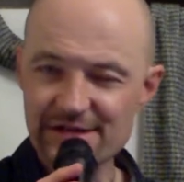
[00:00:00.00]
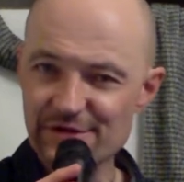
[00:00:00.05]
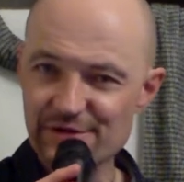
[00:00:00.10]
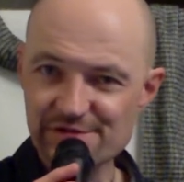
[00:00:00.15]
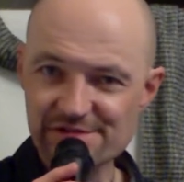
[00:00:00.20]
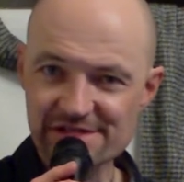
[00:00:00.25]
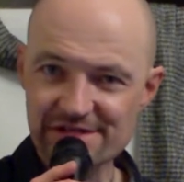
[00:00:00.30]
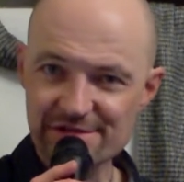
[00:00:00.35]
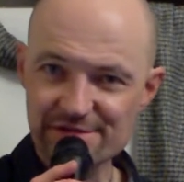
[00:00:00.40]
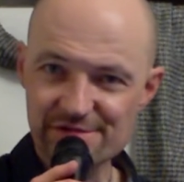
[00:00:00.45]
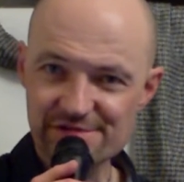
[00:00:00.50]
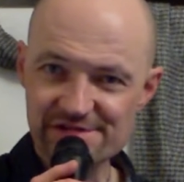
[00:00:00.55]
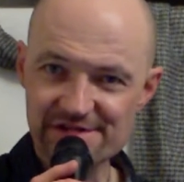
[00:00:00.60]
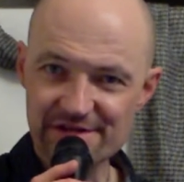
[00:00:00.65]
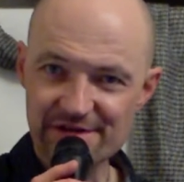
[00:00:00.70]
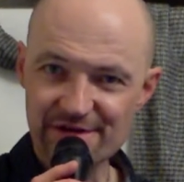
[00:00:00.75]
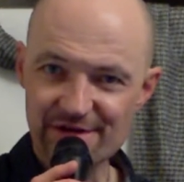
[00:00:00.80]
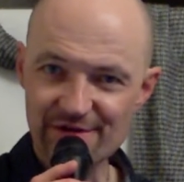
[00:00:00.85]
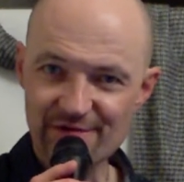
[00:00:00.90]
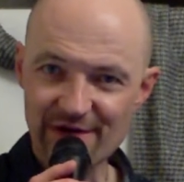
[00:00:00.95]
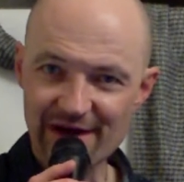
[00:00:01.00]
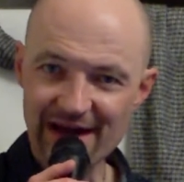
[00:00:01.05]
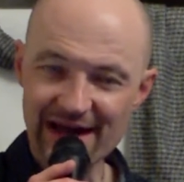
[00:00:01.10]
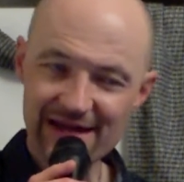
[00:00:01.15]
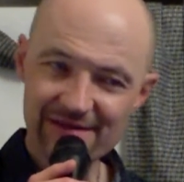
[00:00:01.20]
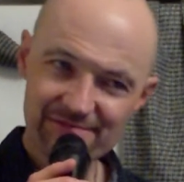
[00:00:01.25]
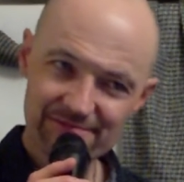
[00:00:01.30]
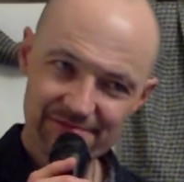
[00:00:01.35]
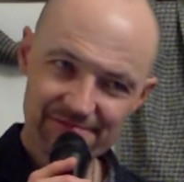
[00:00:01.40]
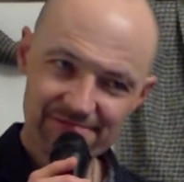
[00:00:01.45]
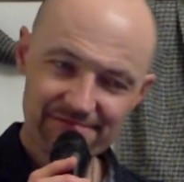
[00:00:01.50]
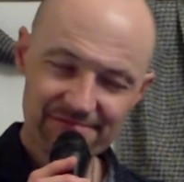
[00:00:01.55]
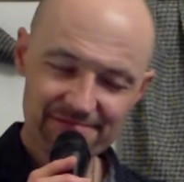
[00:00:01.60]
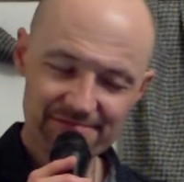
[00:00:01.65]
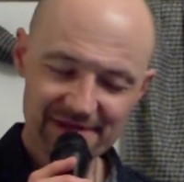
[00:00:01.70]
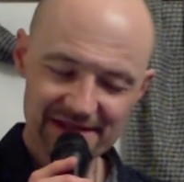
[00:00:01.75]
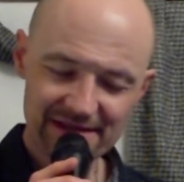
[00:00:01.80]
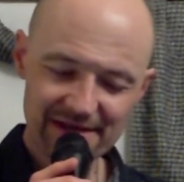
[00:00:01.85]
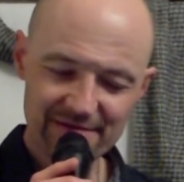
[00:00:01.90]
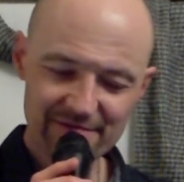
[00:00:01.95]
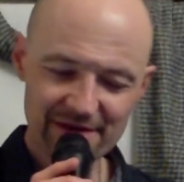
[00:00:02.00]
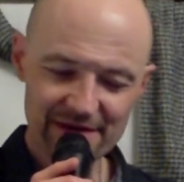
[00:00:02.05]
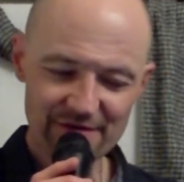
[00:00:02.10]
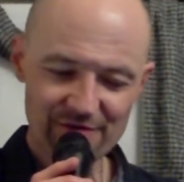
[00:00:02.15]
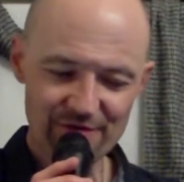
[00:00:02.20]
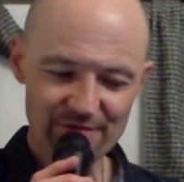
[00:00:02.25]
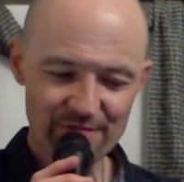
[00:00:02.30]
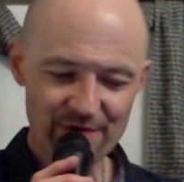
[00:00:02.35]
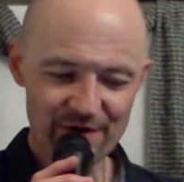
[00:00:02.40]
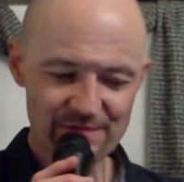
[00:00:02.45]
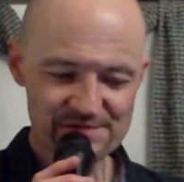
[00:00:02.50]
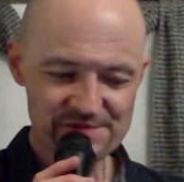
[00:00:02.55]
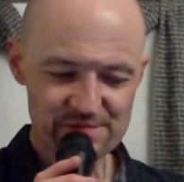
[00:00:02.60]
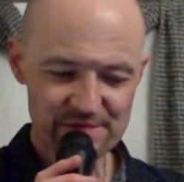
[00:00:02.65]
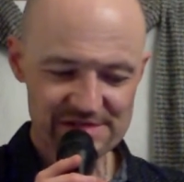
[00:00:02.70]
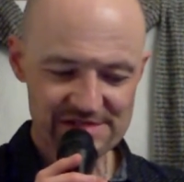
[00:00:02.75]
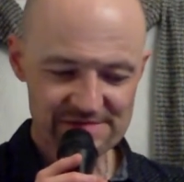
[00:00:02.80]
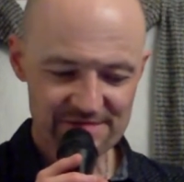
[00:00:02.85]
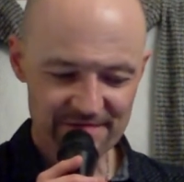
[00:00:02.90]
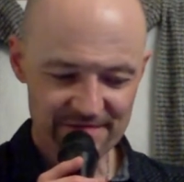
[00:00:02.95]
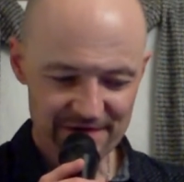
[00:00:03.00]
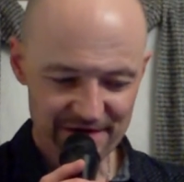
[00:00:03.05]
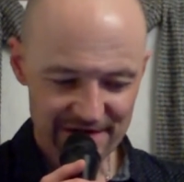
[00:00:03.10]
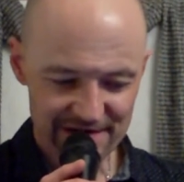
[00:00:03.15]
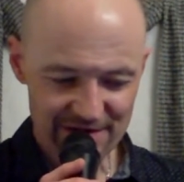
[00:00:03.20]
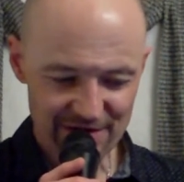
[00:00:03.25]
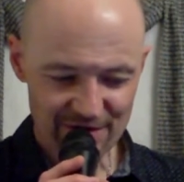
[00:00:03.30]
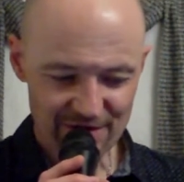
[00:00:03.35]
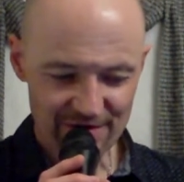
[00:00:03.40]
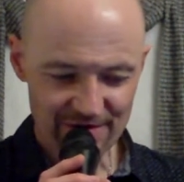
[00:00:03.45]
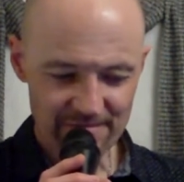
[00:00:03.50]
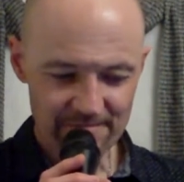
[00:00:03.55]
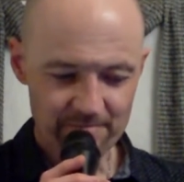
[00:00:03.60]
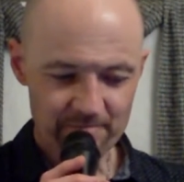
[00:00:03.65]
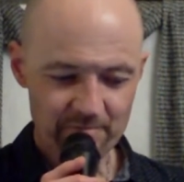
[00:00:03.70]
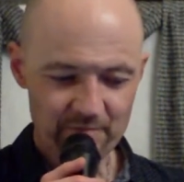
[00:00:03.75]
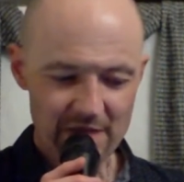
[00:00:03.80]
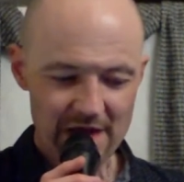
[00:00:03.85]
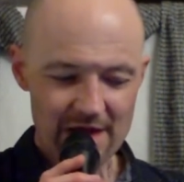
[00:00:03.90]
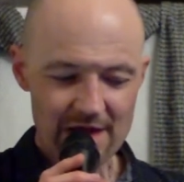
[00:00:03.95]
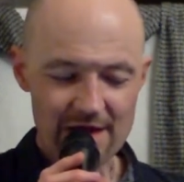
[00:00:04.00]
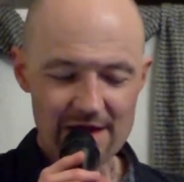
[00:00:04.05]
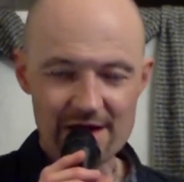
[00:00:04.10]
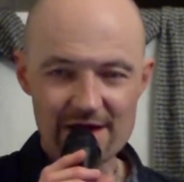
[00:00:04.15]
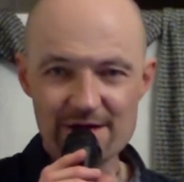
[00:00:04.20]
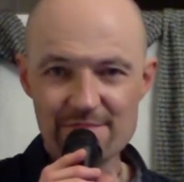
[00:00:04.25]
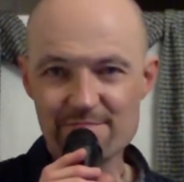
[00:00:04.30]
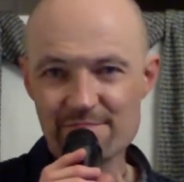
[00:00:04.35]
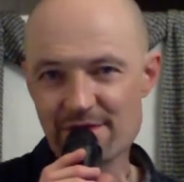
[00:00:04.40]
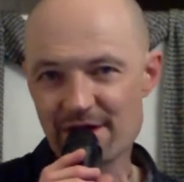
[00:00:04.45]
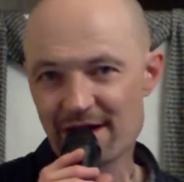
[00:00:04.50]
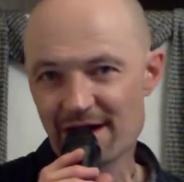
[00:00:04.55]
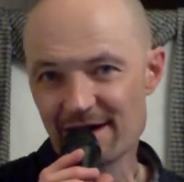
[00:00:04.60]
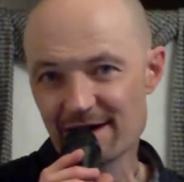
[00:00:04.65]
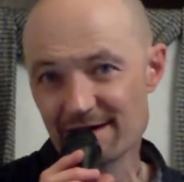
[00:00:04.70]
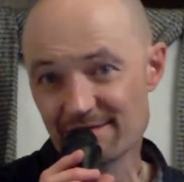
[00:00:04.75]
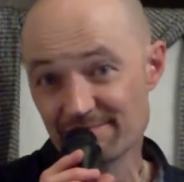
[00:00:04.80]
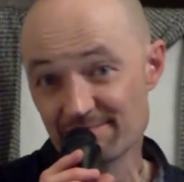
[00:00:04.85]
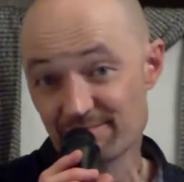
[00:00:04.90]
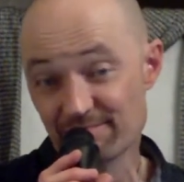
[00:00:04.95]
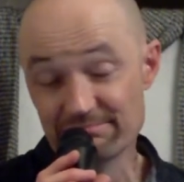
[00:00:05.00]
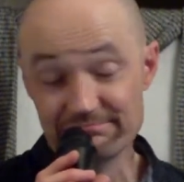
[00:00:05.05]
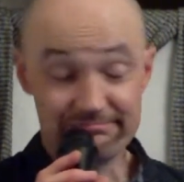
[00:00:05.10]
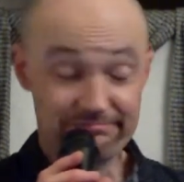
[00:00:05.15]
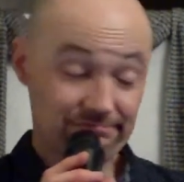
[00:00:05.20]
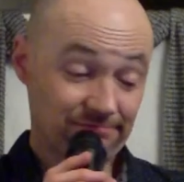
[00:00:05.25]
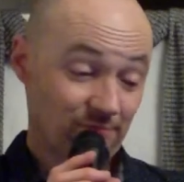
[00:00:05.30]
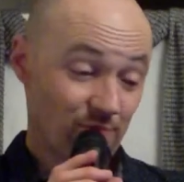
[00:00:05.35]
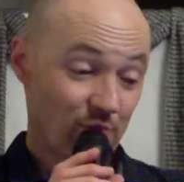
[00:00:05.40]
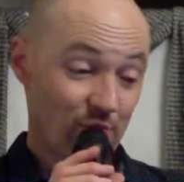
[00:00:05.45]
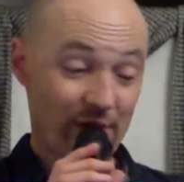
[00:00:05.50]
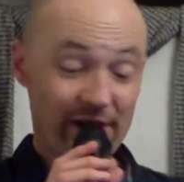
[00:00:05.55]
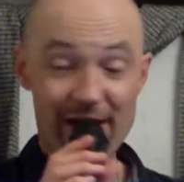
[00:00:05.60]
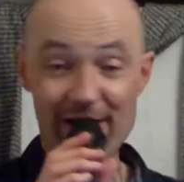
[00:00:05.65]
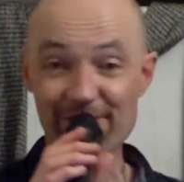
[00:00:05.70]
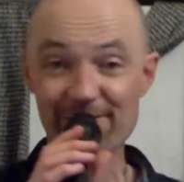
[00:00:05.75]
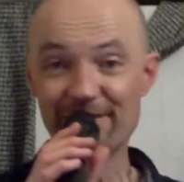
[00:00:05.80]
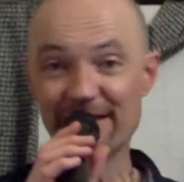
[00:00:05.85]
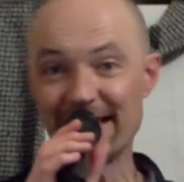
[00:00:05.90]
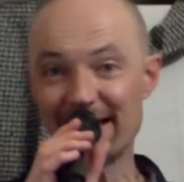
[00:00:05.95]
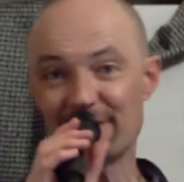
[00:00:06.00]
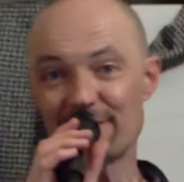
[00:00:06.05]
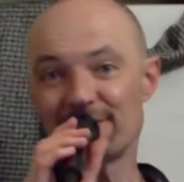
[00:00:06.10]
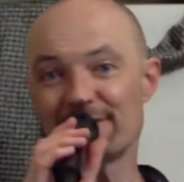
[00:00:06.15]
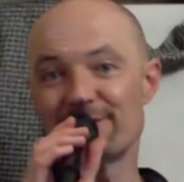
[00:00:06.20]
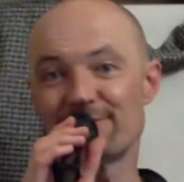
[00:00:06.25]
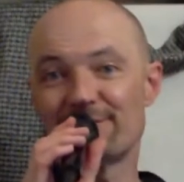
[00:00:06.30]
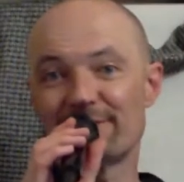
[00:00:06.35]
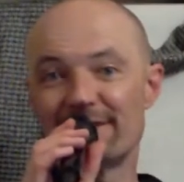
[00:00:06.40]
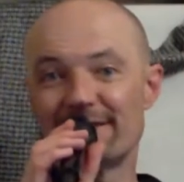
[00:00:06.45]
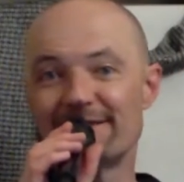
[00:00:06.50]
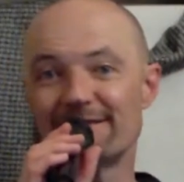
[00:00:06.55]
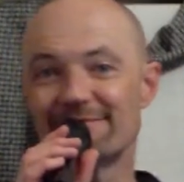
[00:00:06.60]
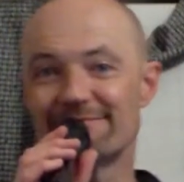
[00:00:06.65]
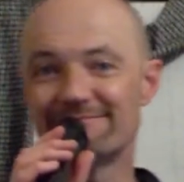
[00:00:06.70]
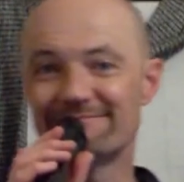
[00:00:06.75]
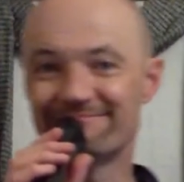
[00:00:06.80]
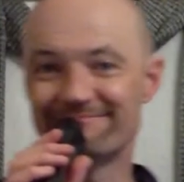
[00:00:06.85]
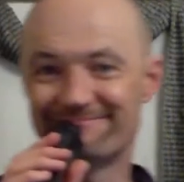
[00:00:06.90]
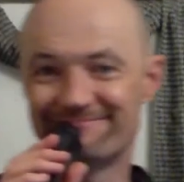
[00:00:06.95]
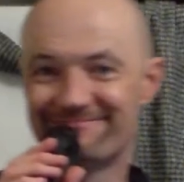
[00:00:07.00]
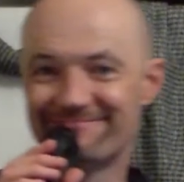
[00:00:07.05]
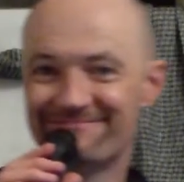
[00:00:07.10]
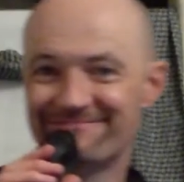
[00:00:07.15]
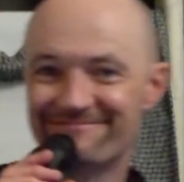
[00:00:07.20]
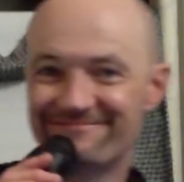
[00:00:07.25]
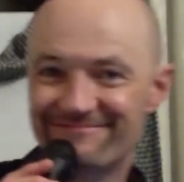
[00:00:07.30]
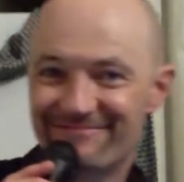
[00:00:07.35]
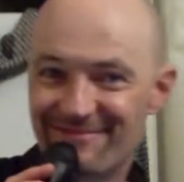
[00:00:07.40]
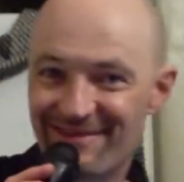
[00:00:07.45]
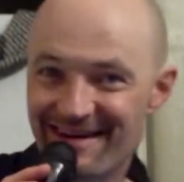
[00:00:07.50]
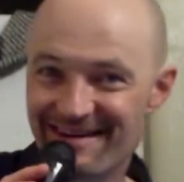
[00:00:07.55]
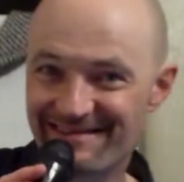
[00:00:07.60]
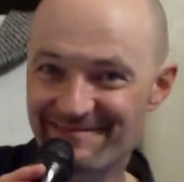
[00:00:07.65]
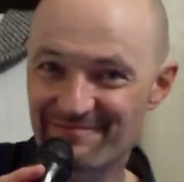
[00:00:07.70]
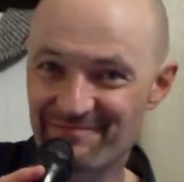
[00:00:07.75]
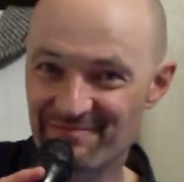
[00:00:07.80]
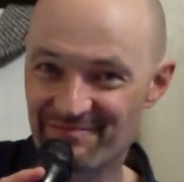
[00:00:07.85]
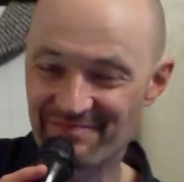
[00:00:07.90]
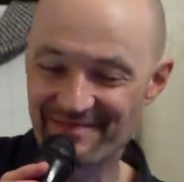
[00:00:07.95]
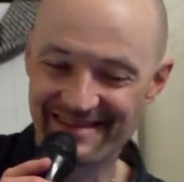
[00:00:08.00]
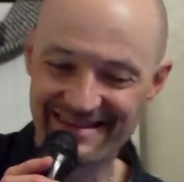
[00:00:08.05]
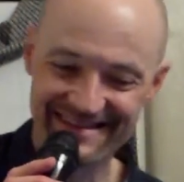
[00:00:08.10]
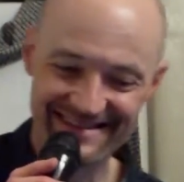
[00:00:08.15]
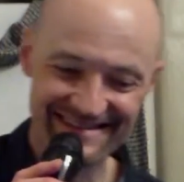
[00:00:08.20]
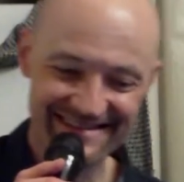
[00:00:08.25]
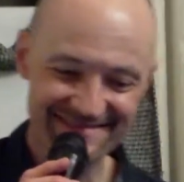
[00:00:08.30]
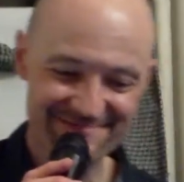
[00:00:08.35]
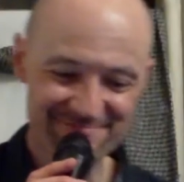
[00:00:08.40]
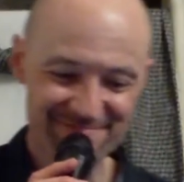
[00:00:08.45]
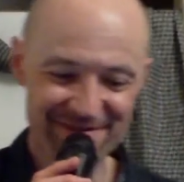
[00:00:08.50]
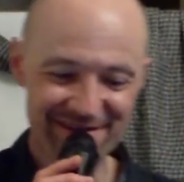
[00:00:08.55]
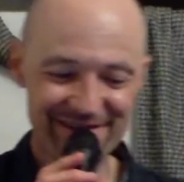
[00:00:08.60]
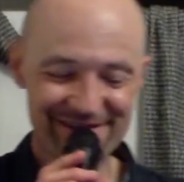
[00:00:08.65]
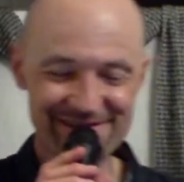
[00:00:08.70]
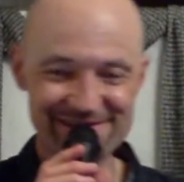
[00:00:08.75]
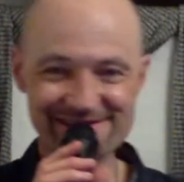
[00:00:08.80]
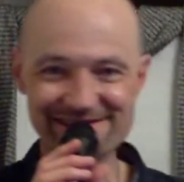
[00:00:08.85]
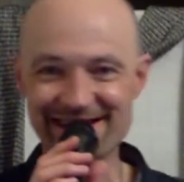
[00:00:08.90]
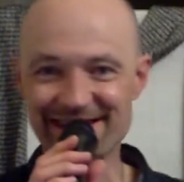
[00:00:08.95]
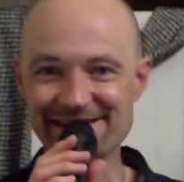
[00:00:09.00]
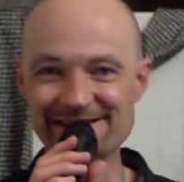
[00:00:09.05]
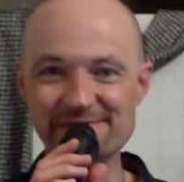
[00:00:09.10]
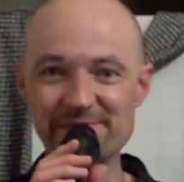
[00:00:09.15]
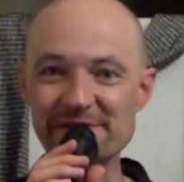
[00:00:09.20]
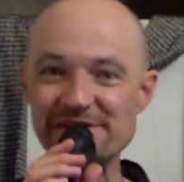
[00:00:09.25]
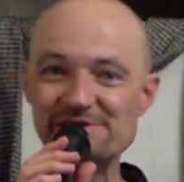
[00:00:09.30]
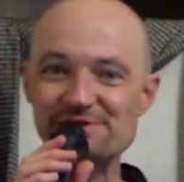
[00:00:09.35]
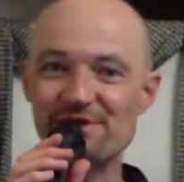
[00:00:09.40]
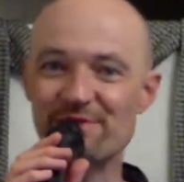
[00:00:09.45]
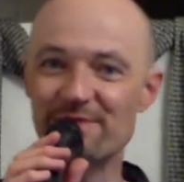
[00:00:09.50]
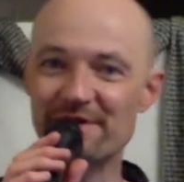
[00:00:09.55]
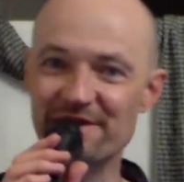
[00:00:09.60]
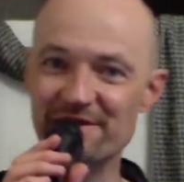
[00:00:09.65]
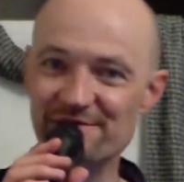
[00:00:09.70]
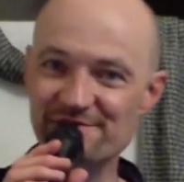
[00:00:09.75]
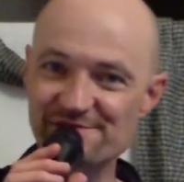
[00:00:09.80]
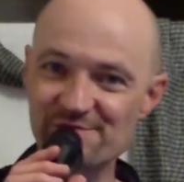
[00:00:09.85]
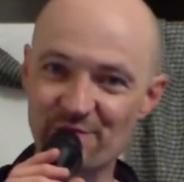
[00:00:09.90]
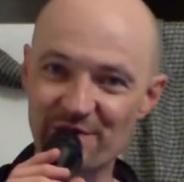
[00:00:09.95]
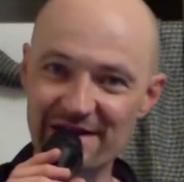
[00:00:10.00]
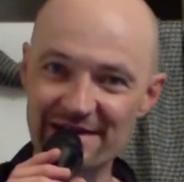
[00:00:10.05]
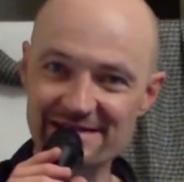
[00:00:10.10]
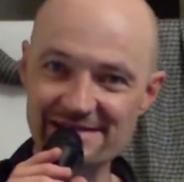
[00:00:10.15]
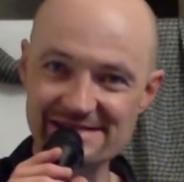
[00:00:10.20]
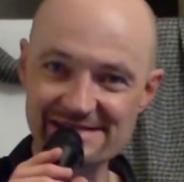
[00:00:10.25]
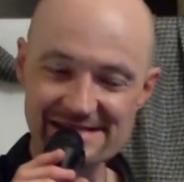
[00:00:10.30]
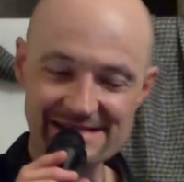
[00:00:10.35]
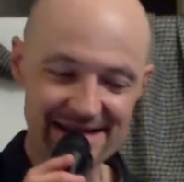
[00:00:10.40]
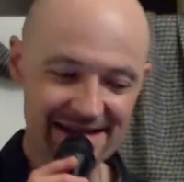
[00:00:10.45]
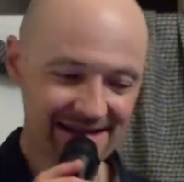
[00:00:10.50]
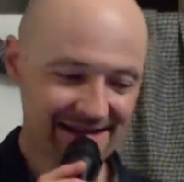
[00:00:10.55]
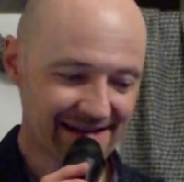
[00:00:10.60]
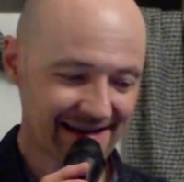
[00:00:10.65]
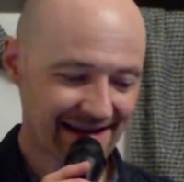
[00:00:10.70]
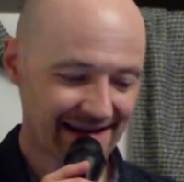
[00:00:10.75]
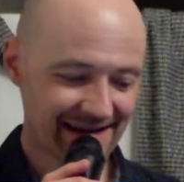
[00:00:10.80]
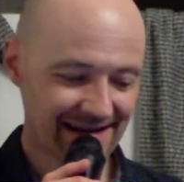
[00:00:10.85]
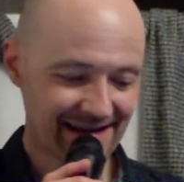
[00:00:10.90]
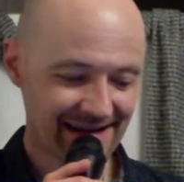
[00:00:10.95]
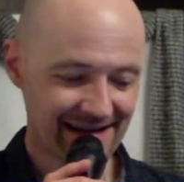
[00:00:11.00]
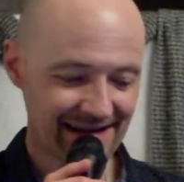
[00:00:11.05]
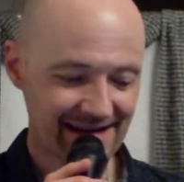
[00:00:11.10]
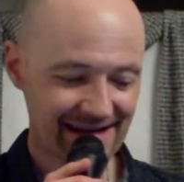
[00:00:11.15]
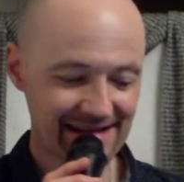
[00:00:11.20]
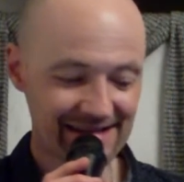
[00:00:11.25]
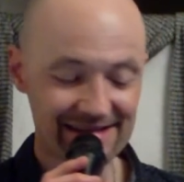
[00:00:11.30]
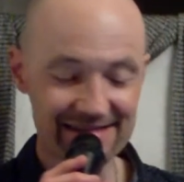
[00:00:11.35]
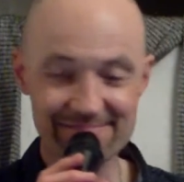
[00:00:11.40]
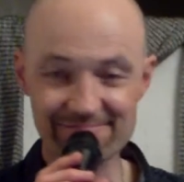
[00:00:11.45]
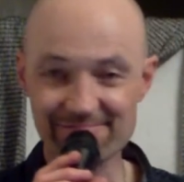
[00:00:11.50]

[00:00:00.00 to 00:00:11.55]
years and years ago, I hadn't been living here in Palm Springs for very long, but I went out for karaoke, right? Because I'd spent so many years wanting to sing and